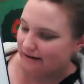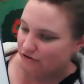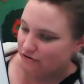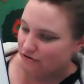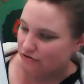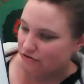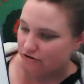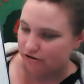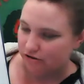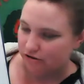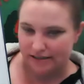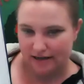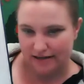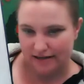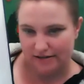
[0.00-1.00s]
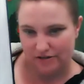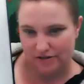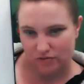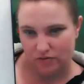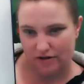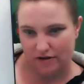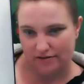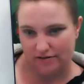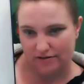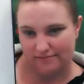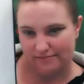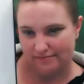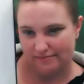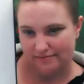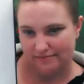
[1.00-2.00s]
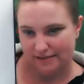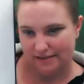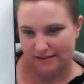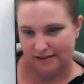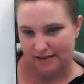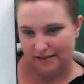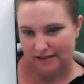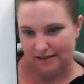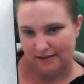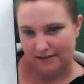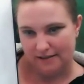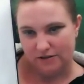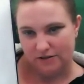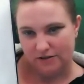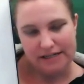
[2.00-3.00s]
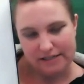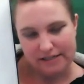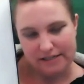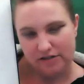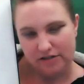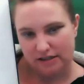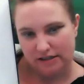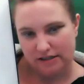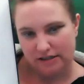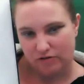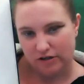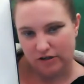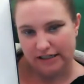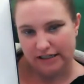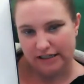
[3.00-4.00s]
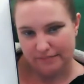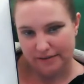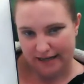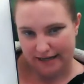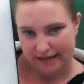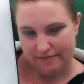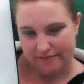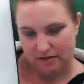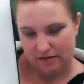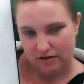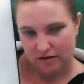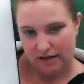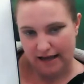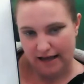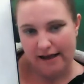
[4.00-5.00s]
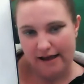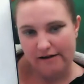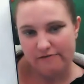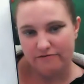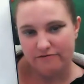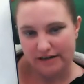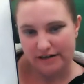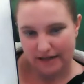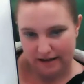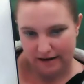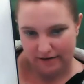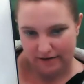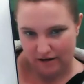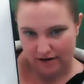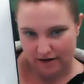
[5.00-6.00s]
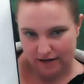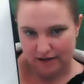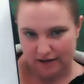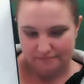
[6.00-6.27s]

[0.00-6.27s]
you good dinosaur. So he's a good dinosaur and he behaves every night of Hanukkah.